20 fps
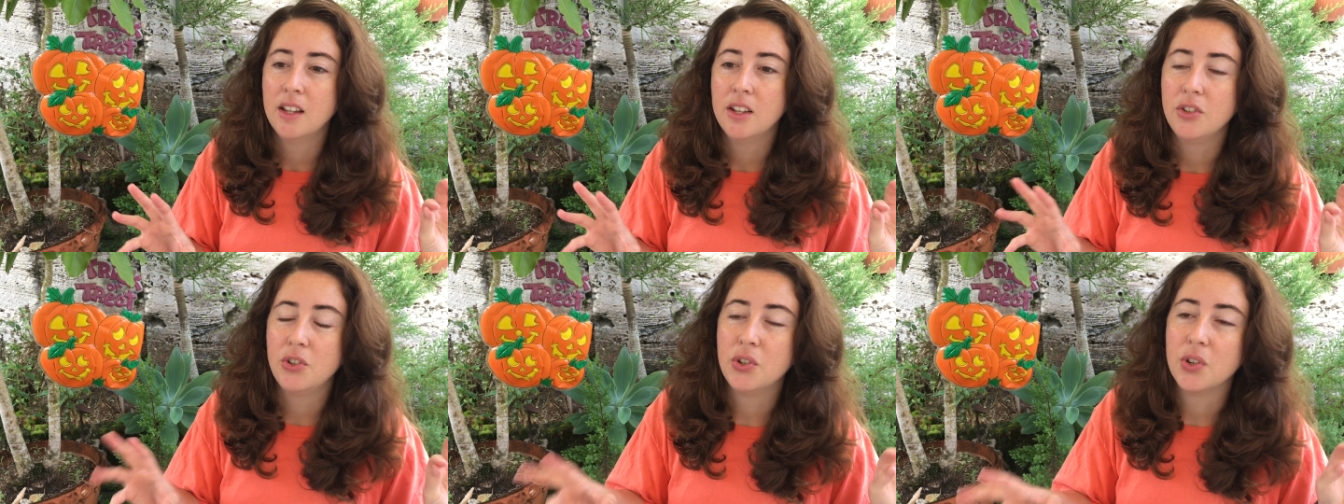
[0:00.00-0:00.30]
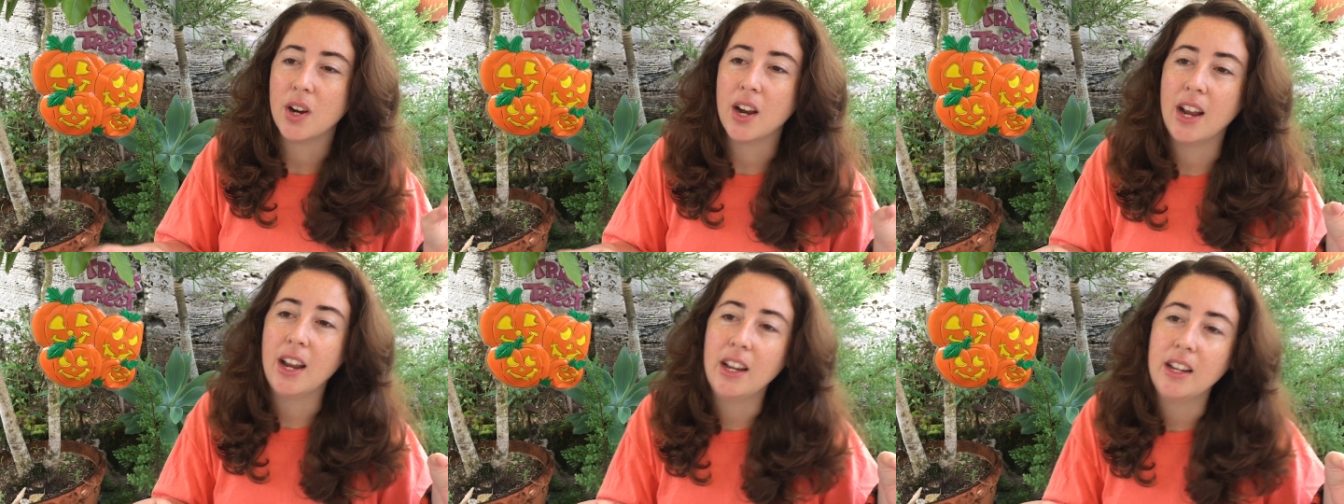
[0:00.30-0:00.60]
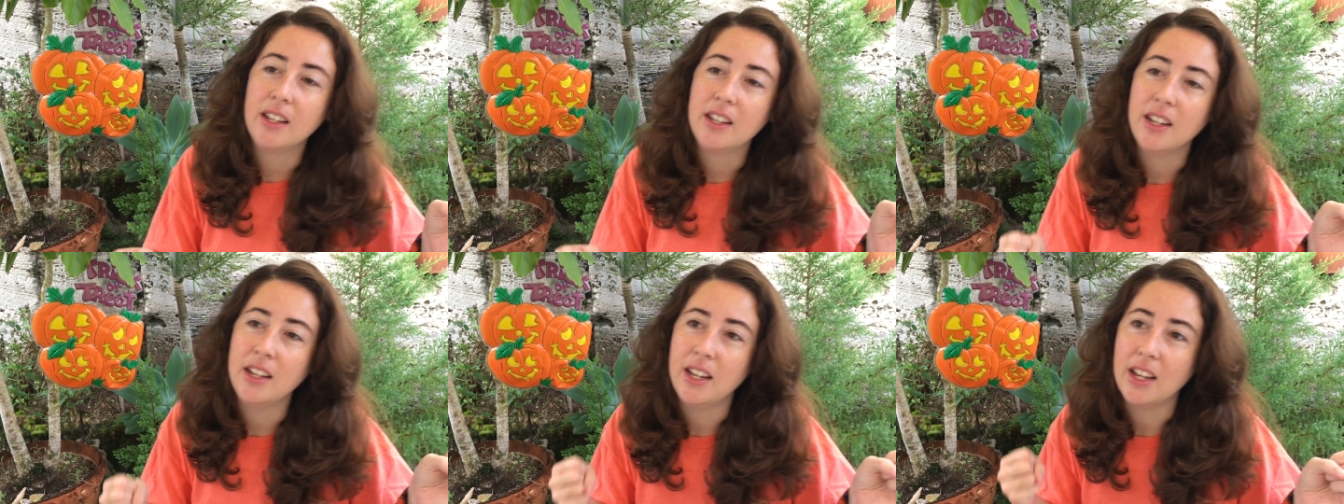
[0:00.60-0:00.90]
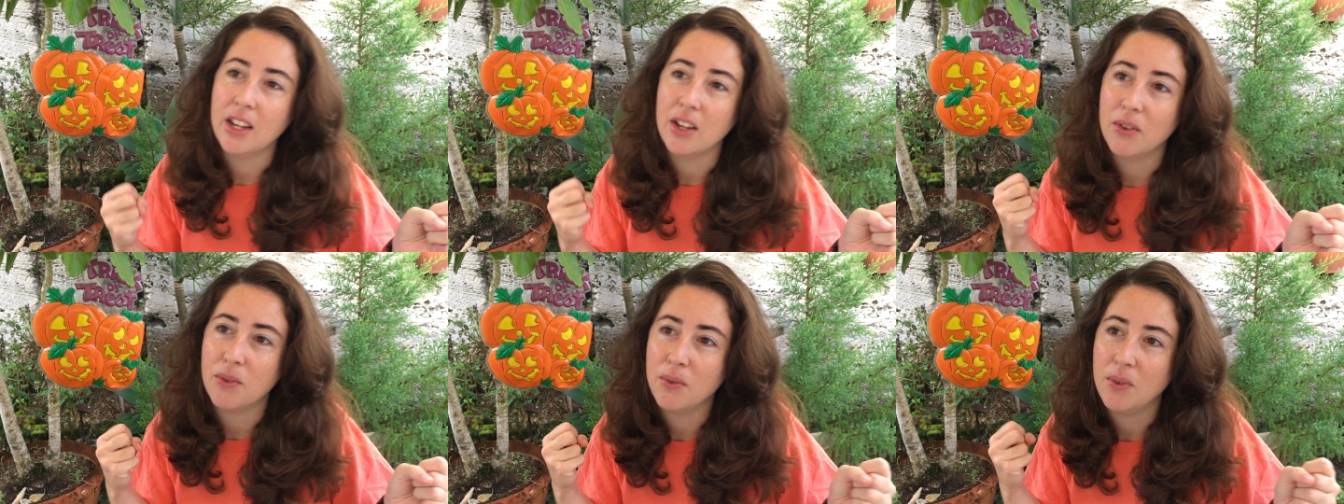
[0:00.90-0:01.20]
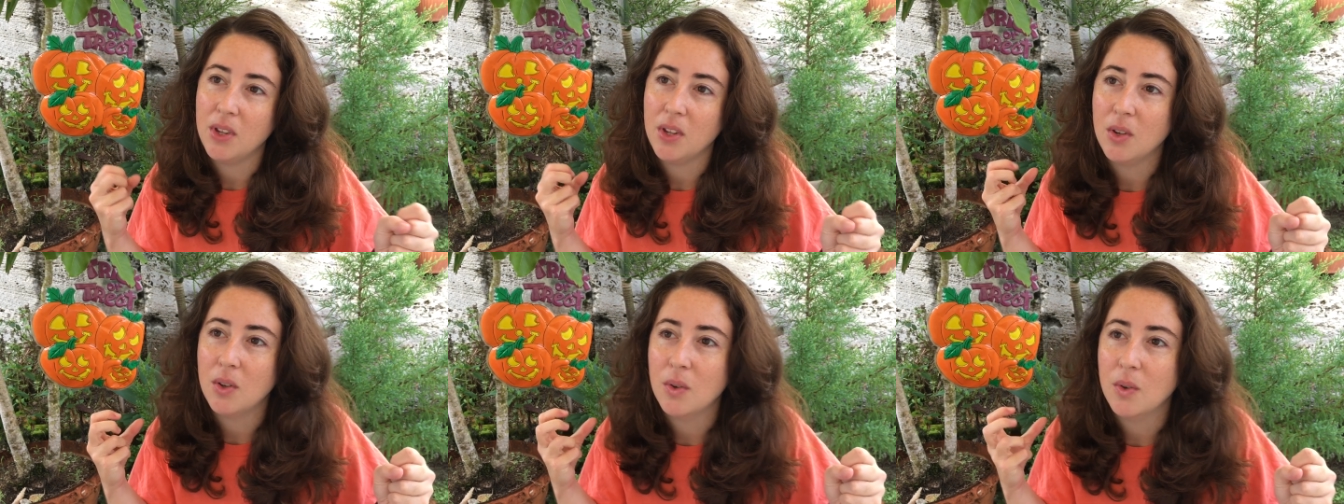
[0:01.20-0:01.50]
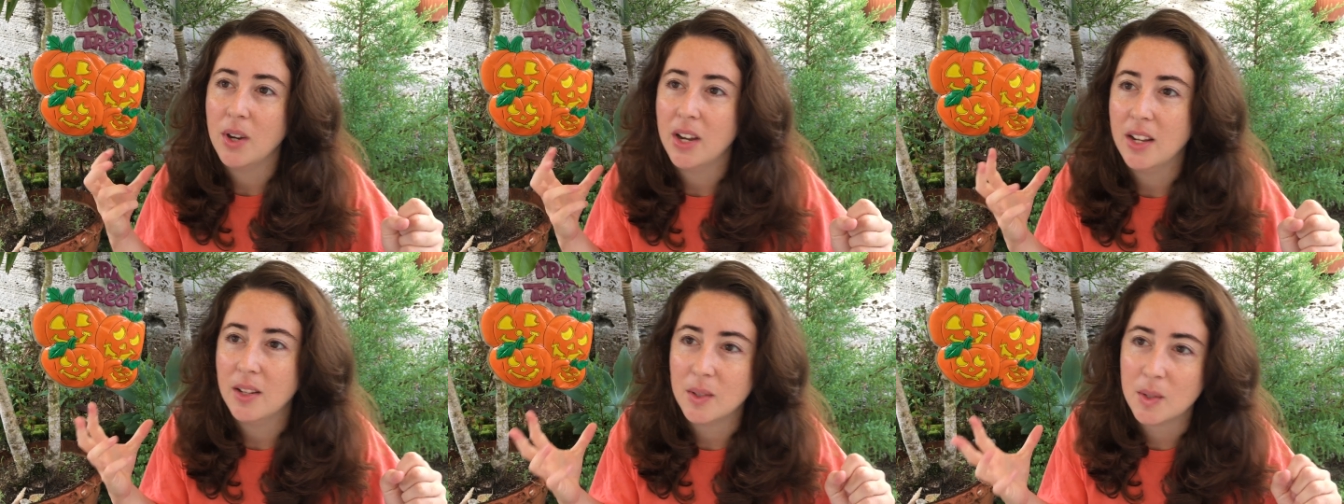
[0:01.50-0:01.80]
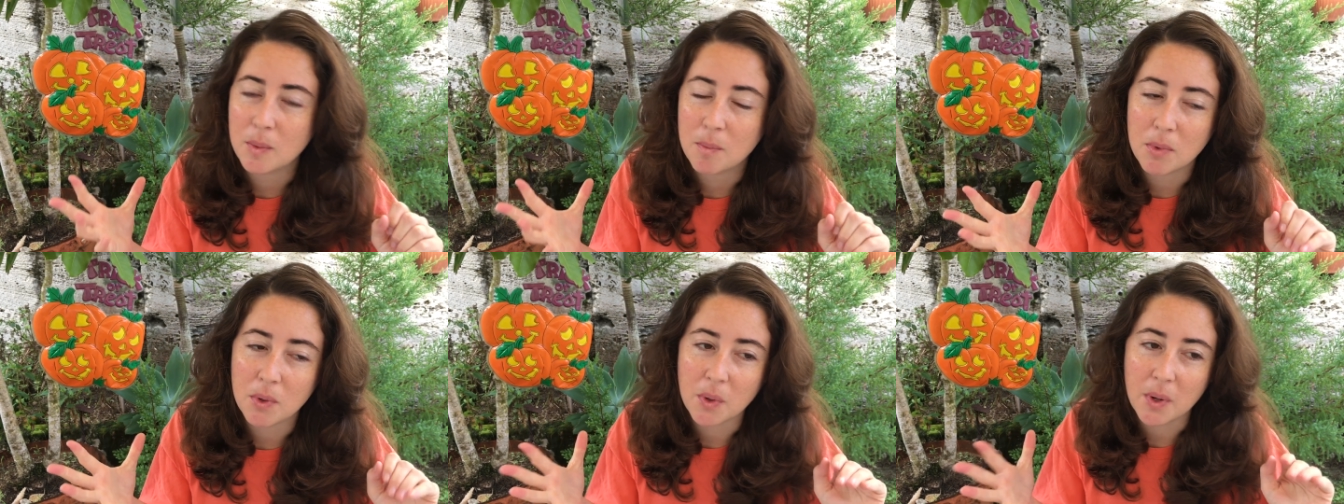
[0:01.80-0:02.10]
trying to give you
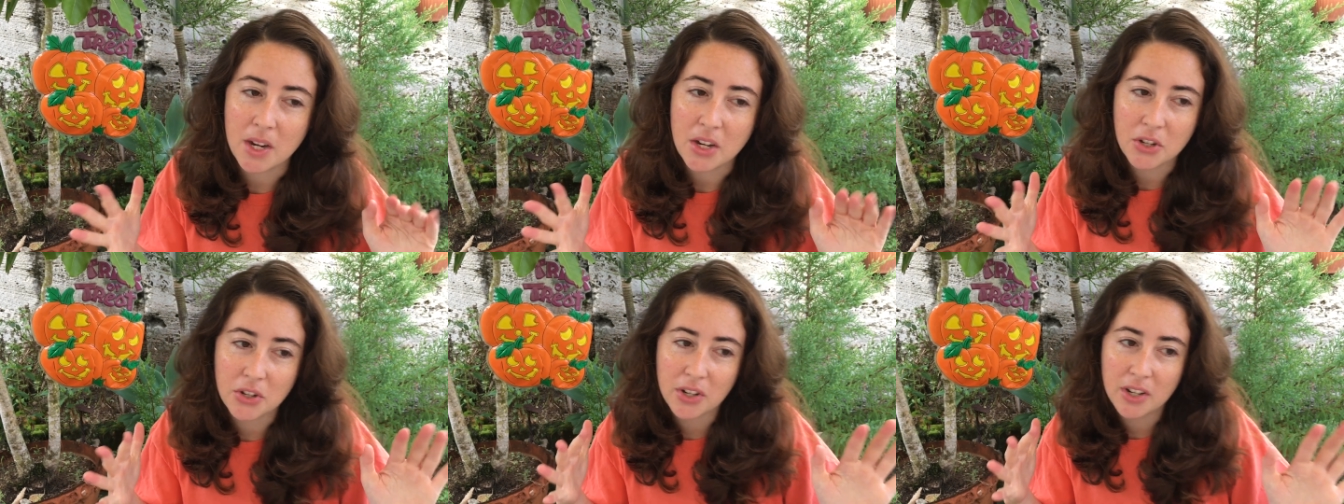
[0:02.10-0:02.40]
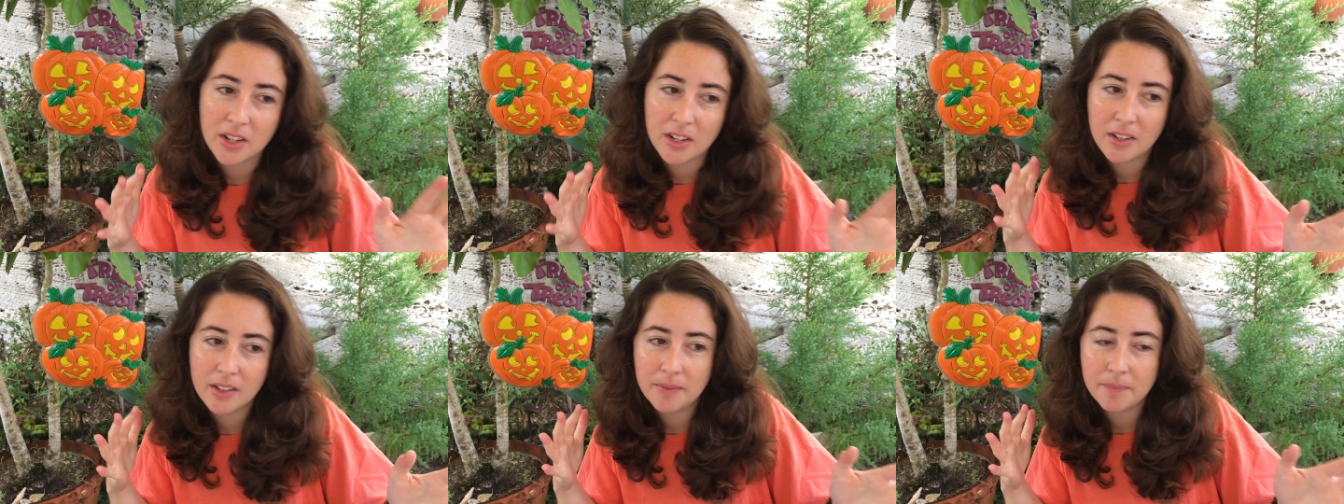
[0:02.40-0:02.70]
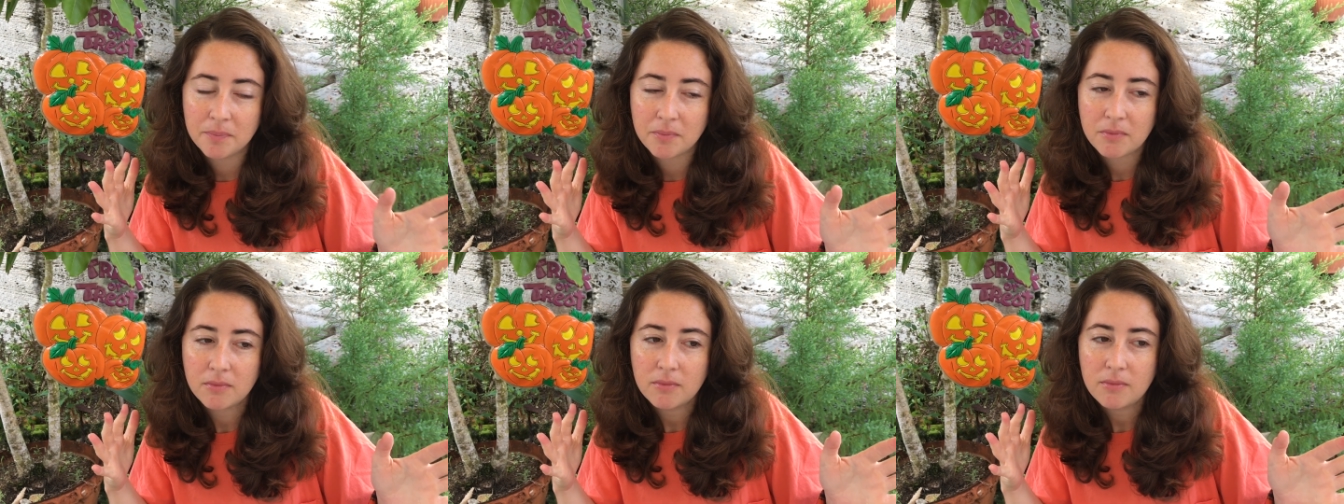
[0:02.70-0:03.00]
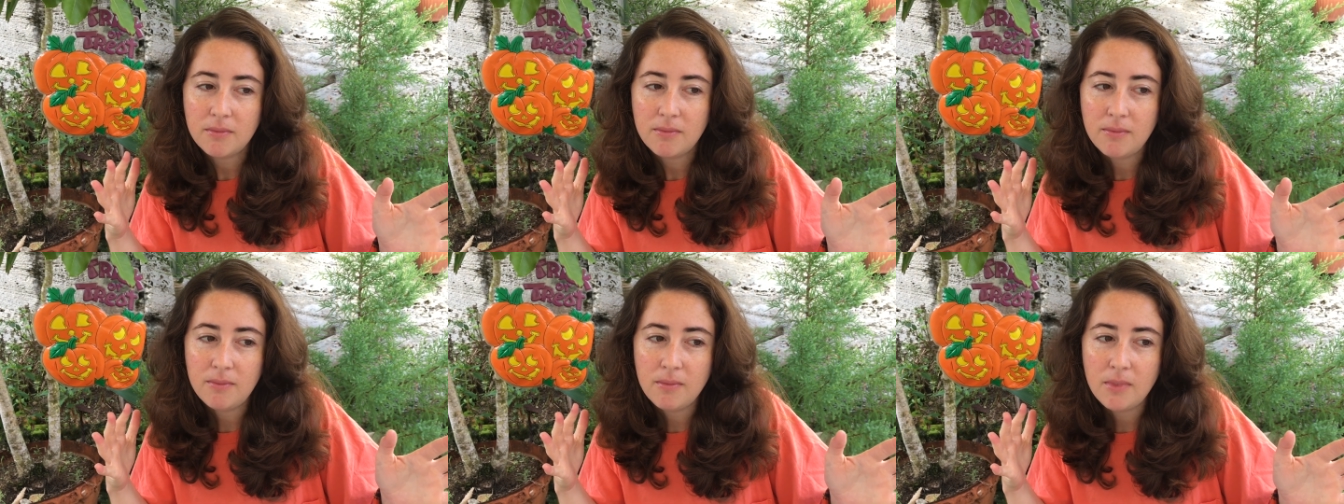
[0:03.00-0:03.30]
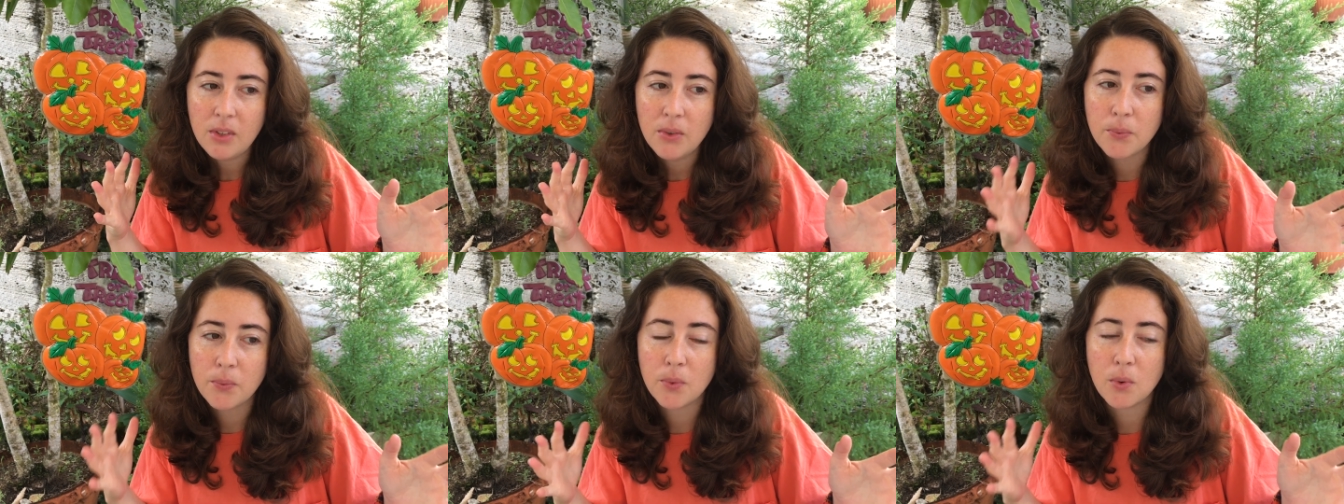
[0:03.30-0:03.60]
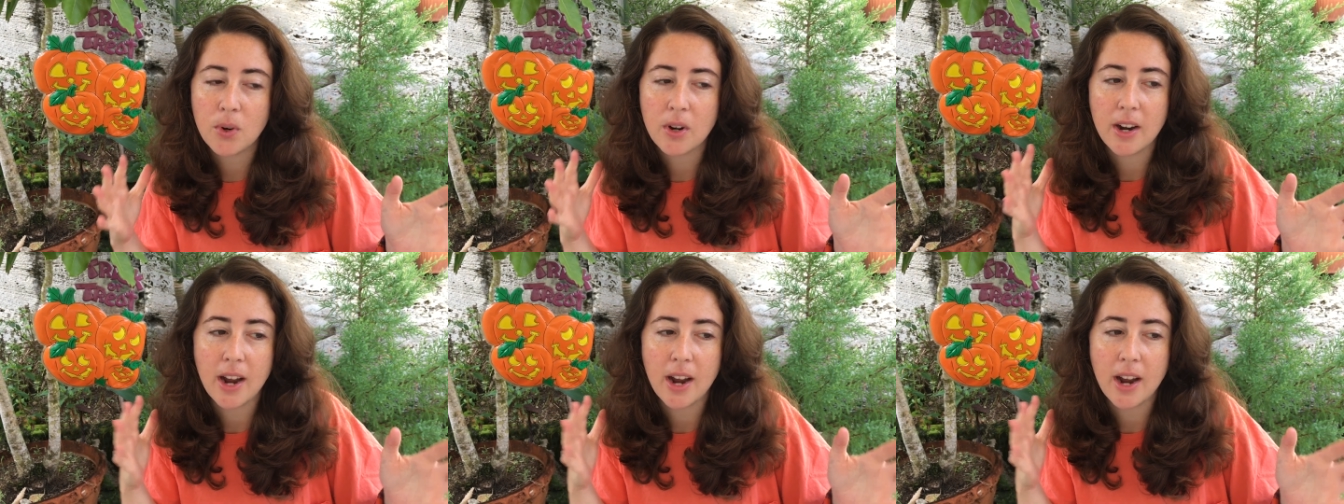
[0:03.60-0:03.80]
inspiration for